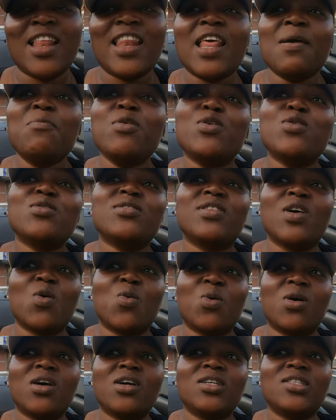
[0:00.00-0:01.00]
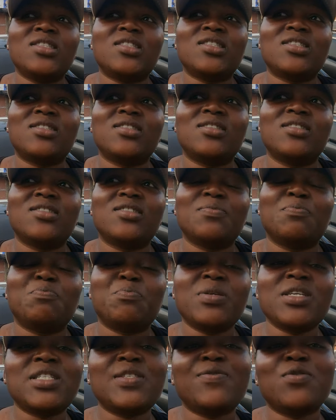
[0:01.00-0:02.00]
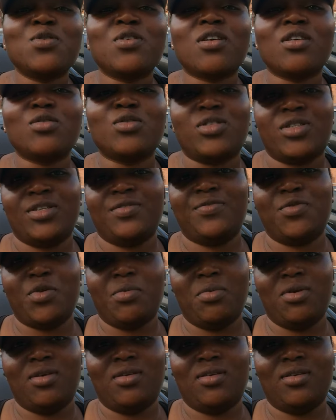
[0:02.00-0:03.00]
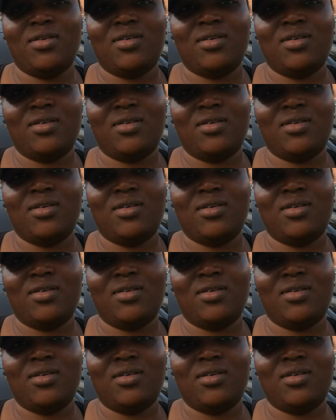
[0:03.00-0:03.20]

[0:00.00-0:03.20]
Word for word: let me use the word, peaceful country for me.